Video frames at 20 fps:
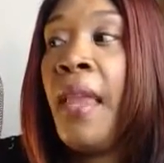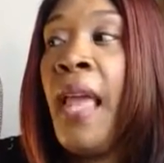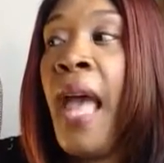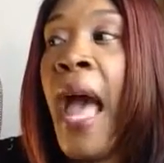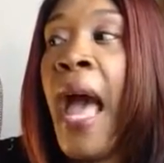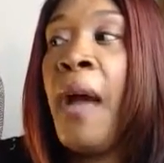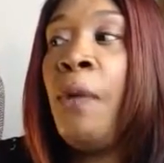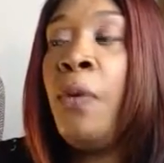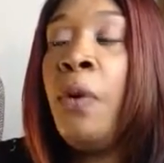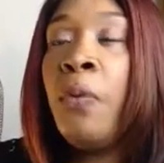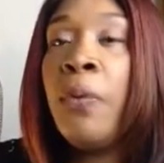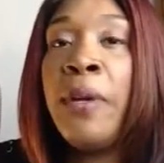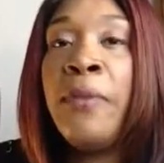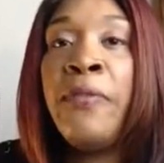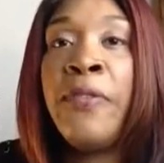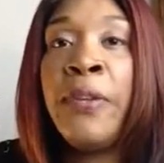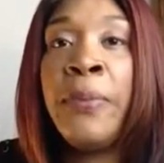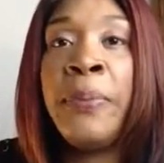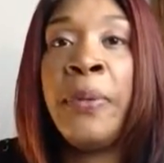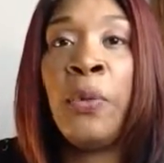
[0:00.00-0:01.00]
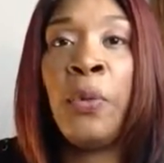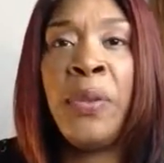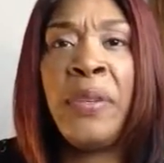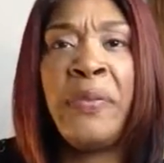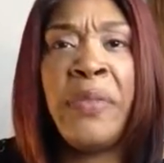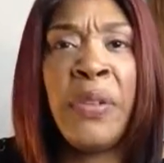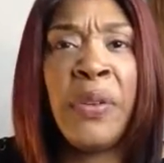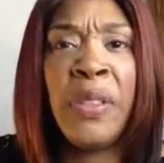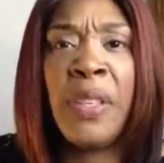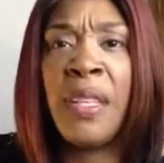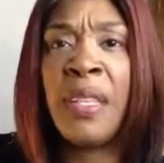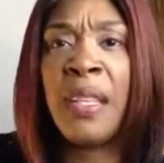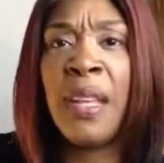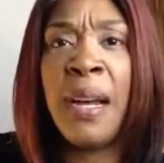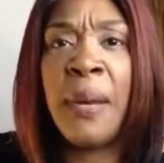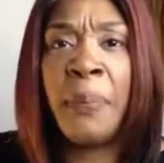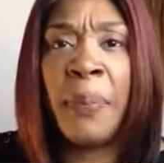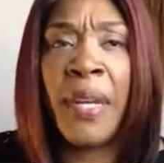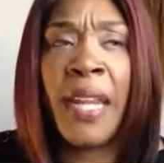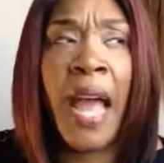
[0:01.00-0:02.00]
will be reviewing this
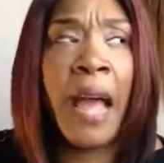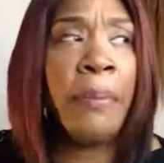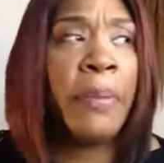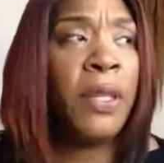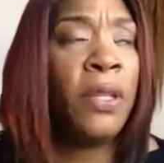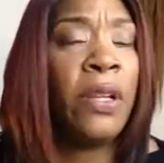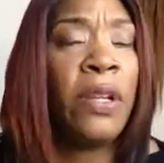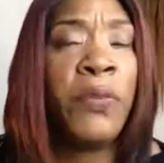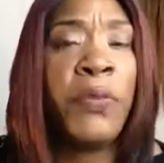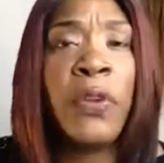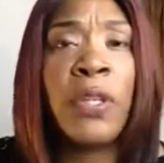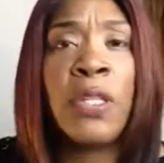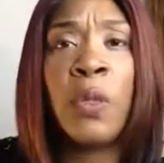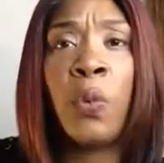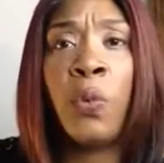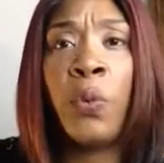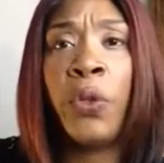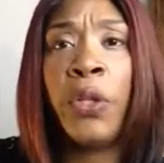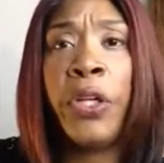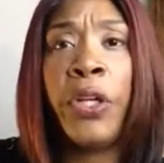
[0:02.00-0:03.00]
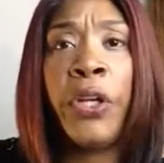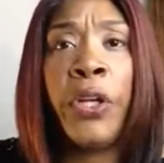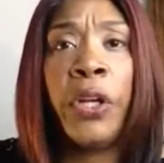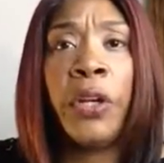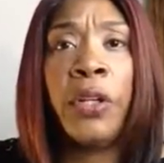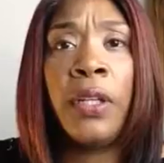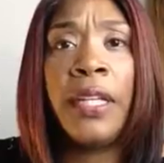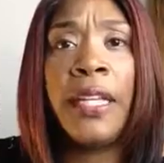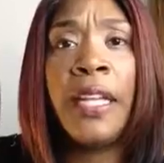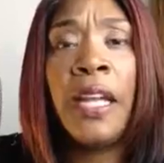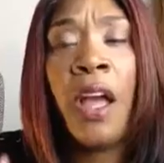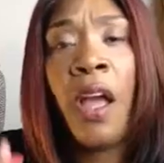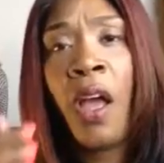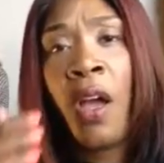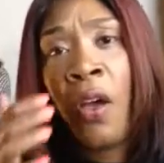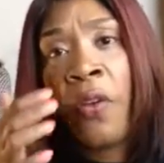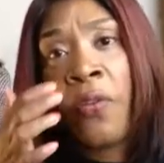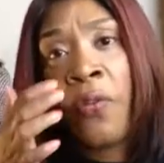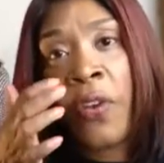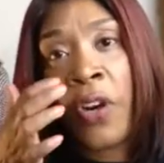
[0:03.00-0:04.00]
company. I've been looking for some really curly
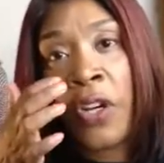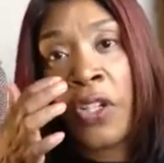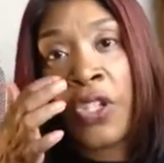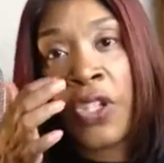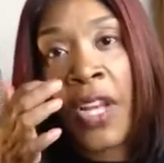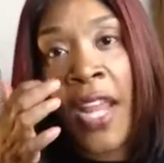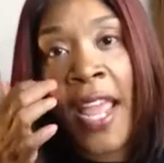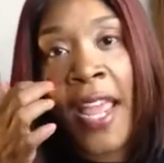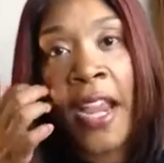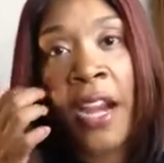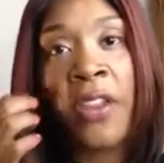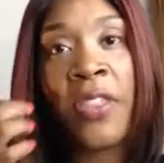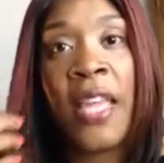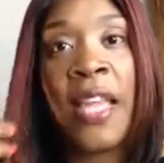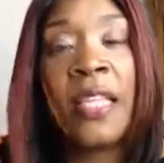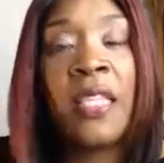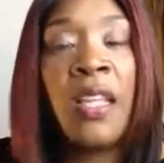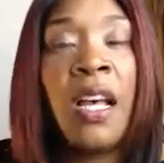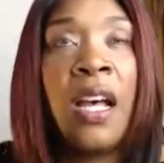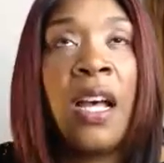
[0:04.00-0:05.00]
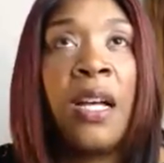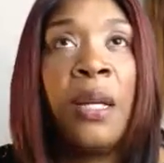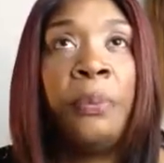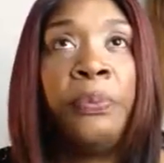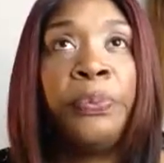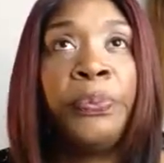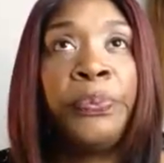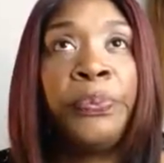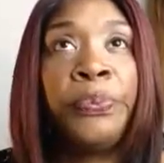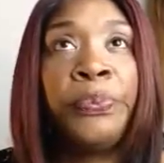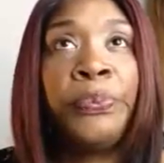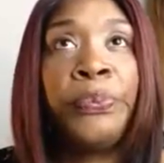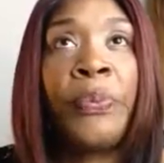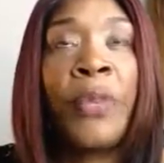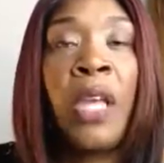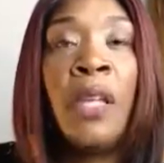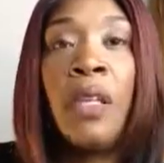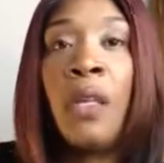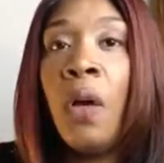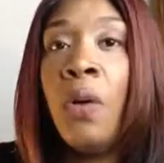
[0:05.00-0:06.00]
version hair that's
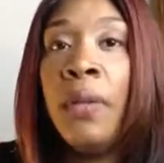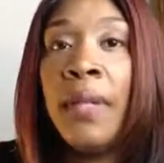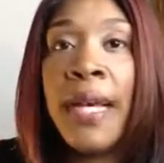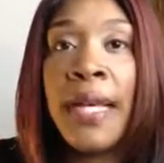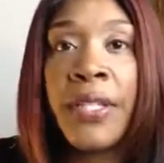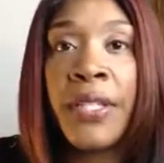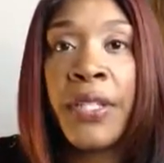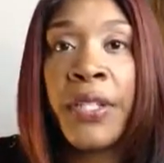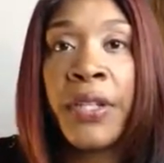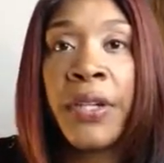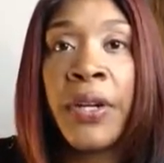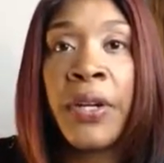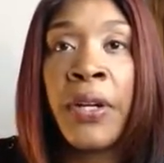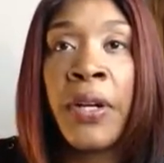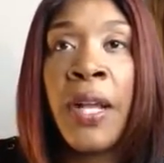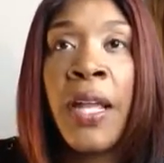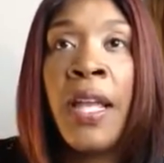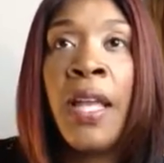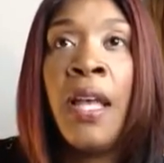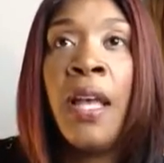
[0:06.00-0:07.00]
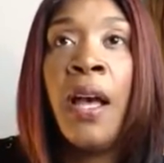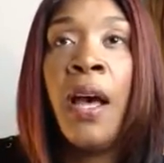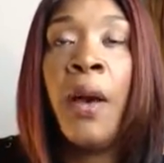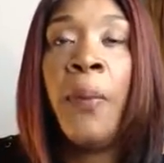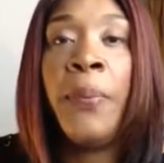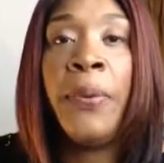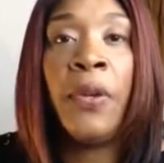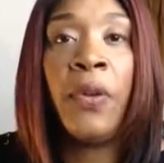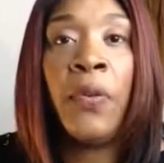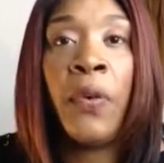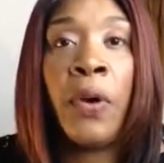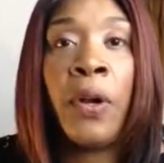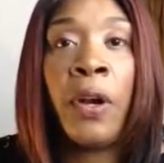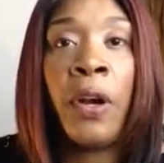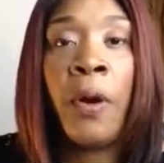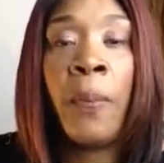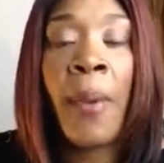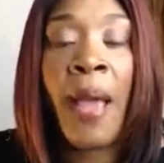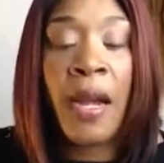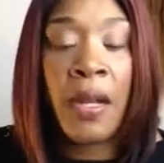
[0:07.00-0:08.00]
low luster, a beautiful
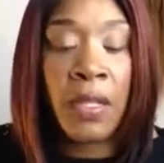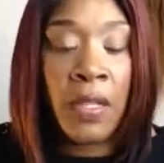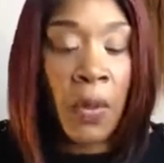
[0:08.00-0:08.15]
curl pattern.